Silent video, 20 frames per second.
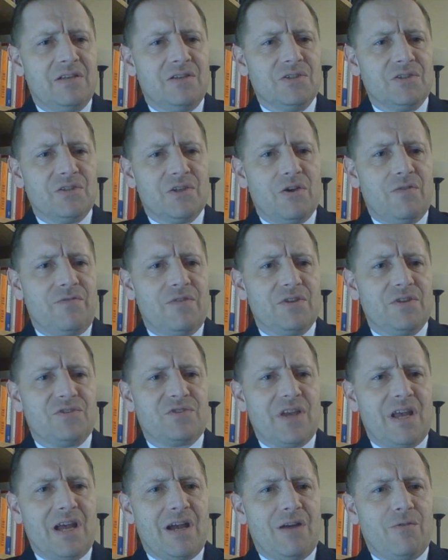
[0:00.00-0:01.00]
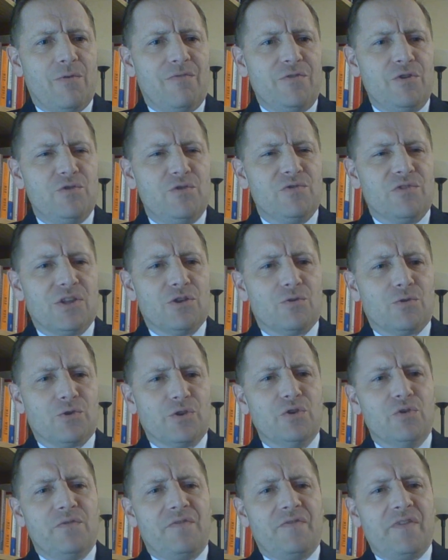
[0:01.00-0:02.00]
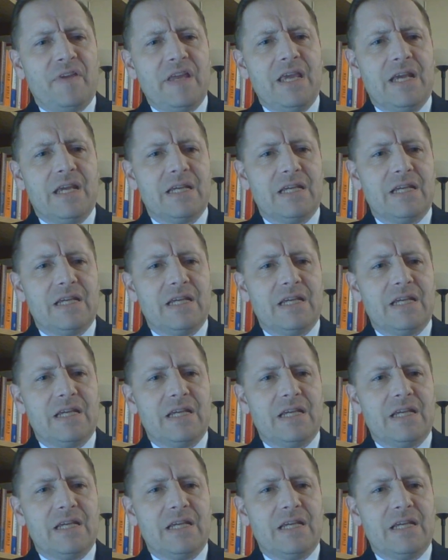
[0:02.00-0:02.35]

So if this uh, review's a little goofy,